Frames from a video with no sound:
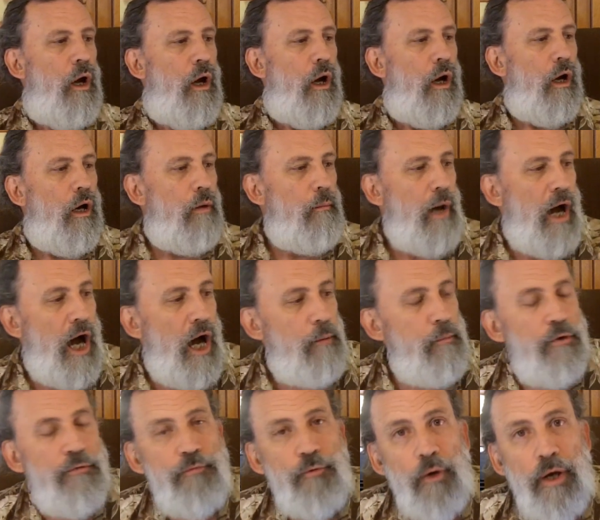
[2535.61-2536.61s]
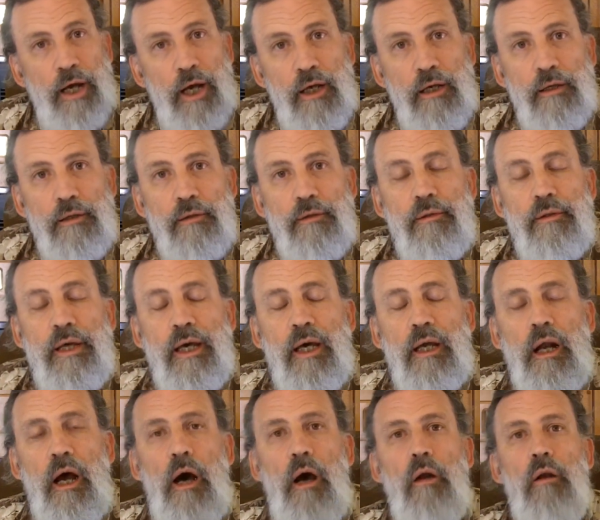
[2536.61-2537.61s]
Um, I'm afraid
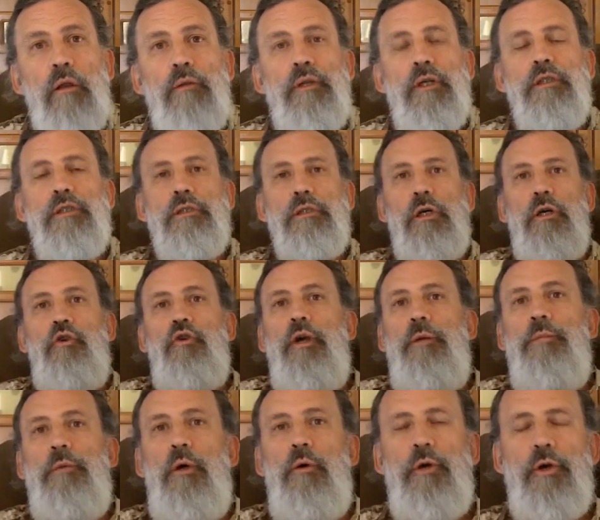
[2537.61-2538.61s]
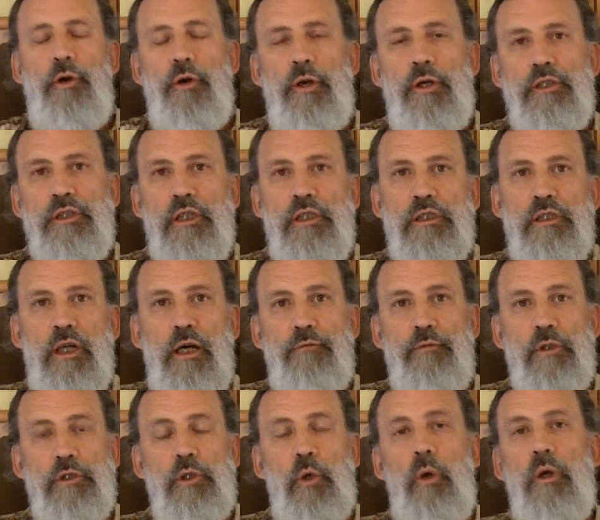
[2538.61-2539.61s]
that all of this uh, cryptocurrency stuff
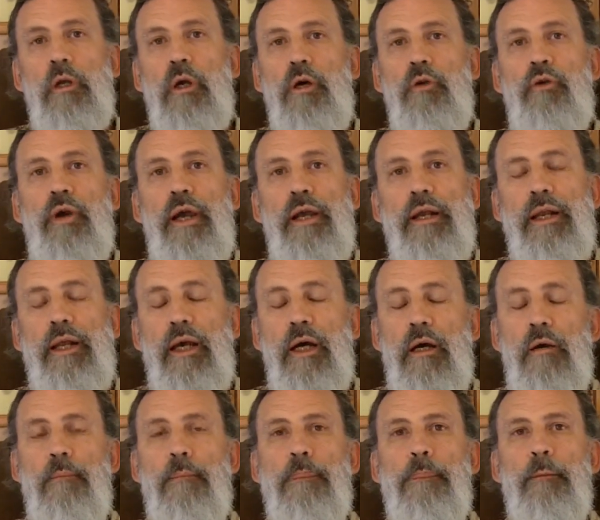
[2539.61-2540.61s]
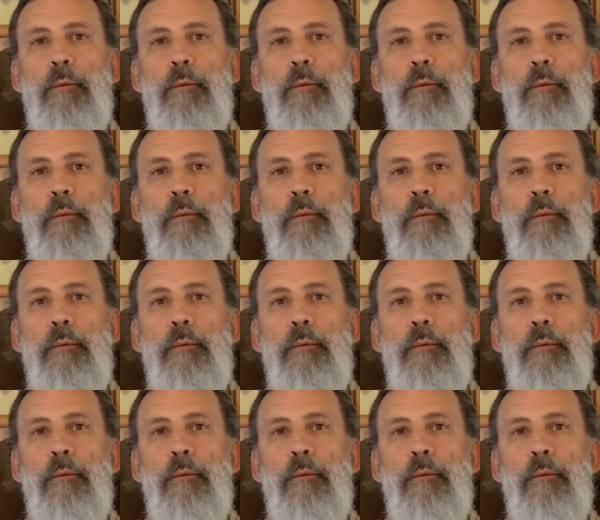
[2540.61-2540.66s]
that's going on right now,